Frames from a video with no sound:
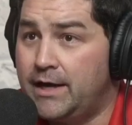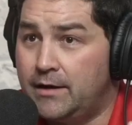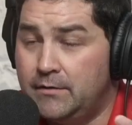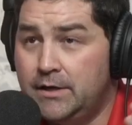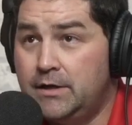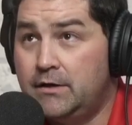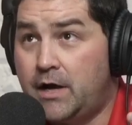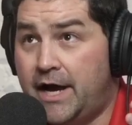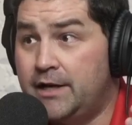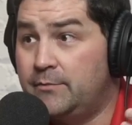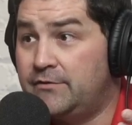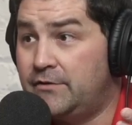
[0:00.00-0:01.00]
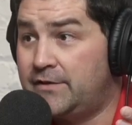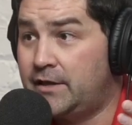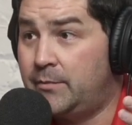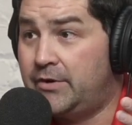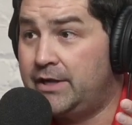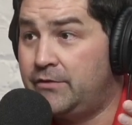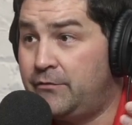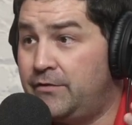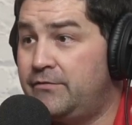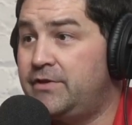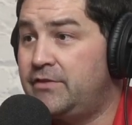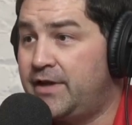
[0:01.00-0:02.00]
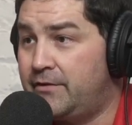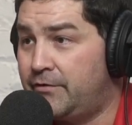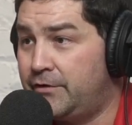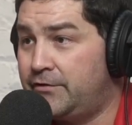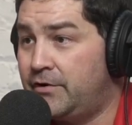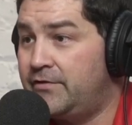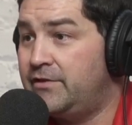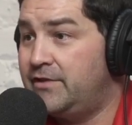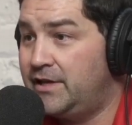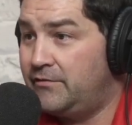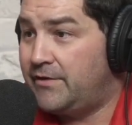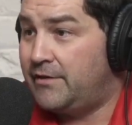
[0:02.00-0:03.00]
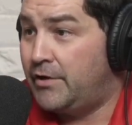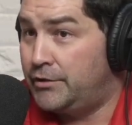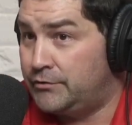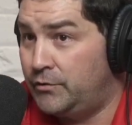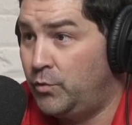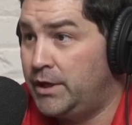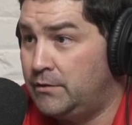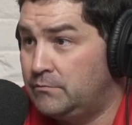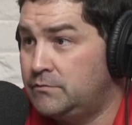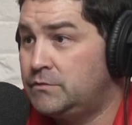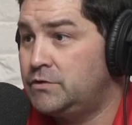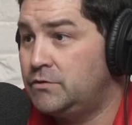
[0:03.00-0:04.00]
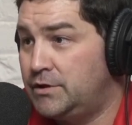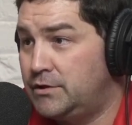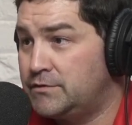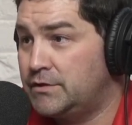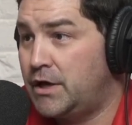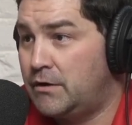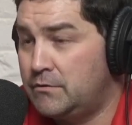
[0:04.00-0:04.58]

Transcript: had items to celebrate the 50th anniversary of his Indy 500 win 2 years ago.